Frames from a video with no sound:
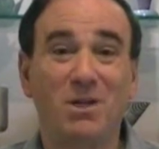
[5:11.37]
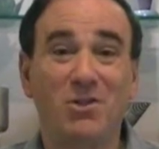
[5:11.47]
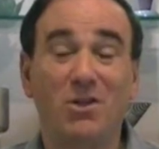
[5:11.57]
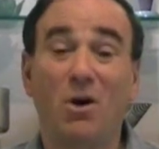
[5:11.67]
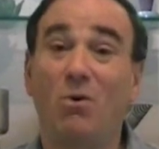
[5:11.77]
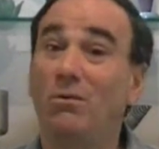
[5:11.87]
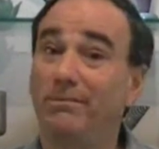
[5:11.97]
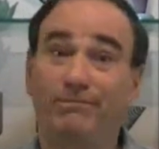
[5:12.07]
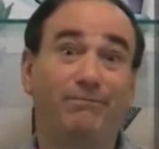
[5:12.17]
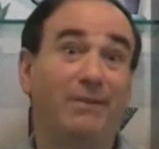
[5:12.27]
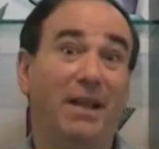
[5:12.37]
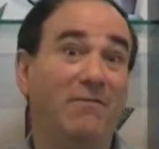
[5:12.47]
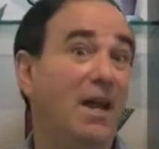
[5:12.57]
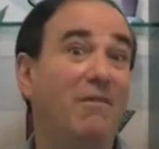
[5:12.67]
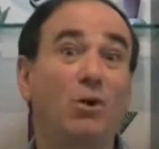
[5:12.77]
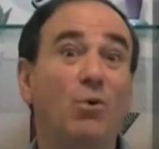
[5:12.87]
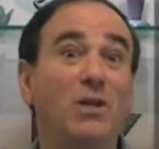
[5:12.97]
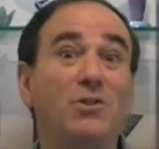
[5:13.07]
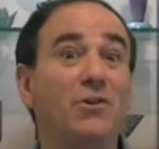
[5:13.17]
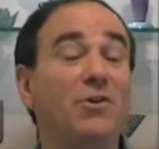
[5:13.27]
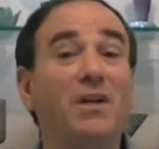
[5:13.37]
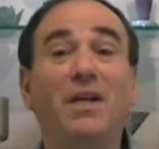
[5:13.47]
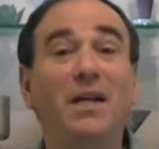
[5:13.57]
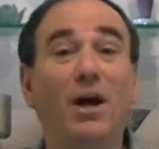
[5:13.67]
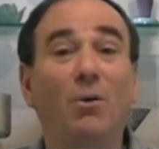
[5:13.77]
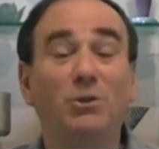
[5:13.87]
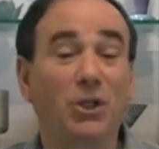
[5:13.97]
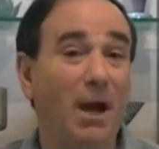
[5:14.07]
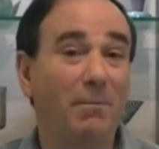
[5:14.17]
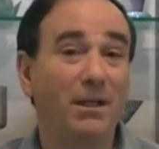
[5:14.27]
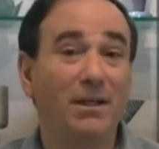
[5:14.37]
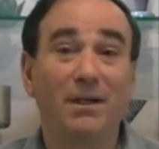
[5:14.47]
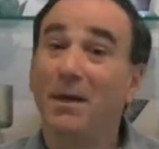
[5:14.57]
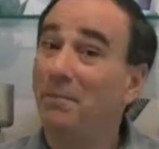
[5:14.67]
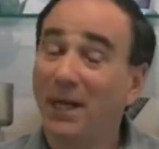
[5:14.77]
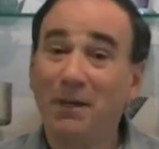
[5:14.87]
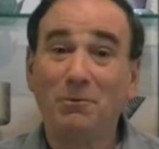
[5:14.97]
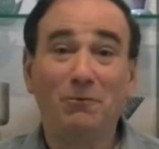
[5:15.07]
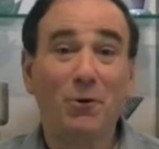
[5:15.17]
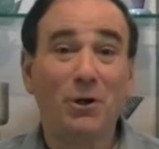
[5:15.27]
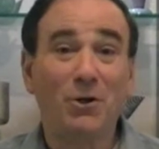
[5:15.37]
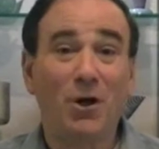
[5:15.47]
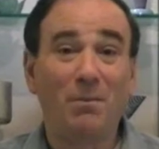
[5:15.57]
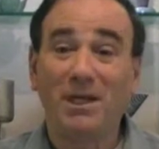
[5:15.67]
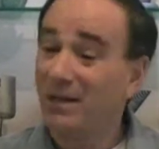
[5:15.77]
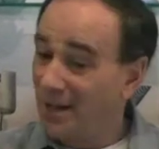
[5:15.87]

So if you have a question or you need help shopping, pick up the phone and call me.